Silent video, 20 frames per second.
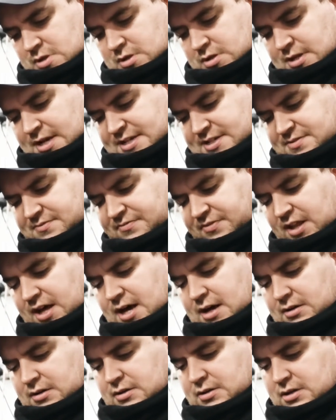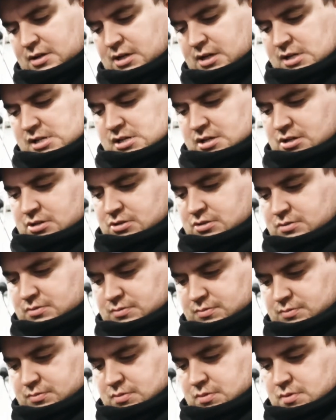Nice and flat.
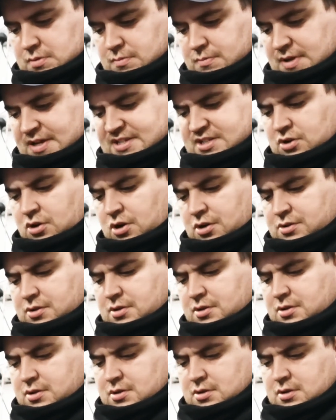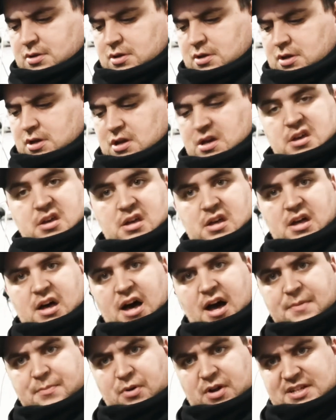Place it on.
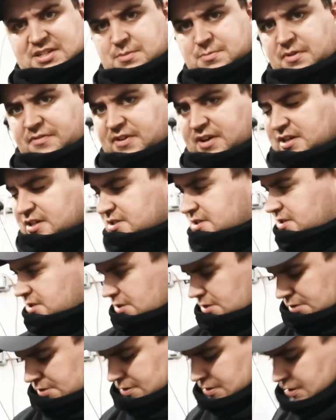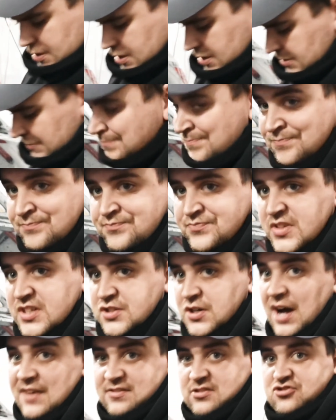I place it on my fingers.
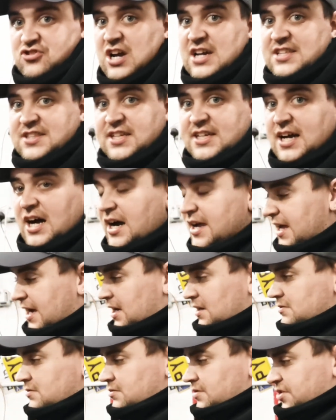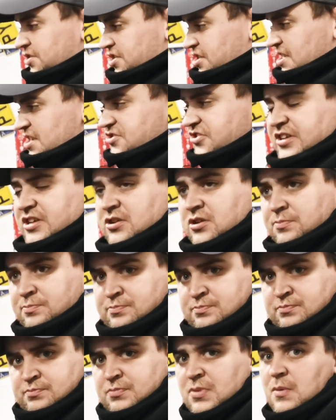So I haven't dried the car yet. It's just literally
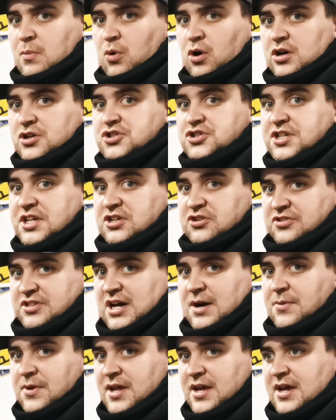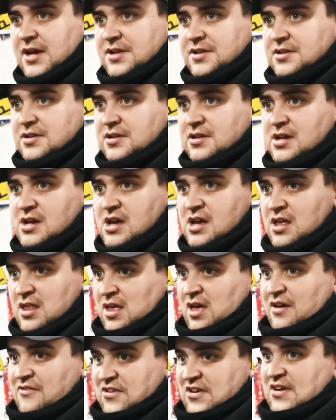been washed, decontaminated.
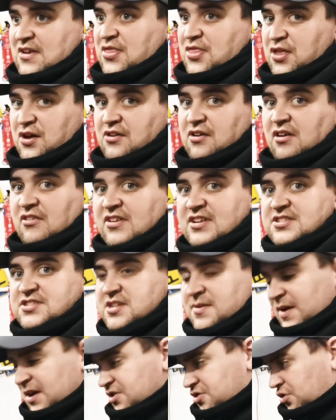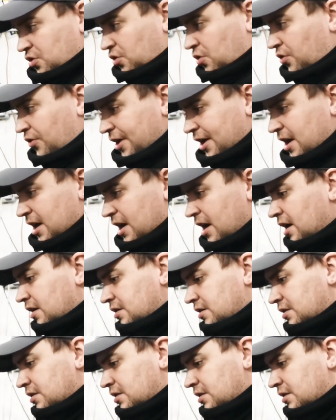Very thorough rinse to make sure all the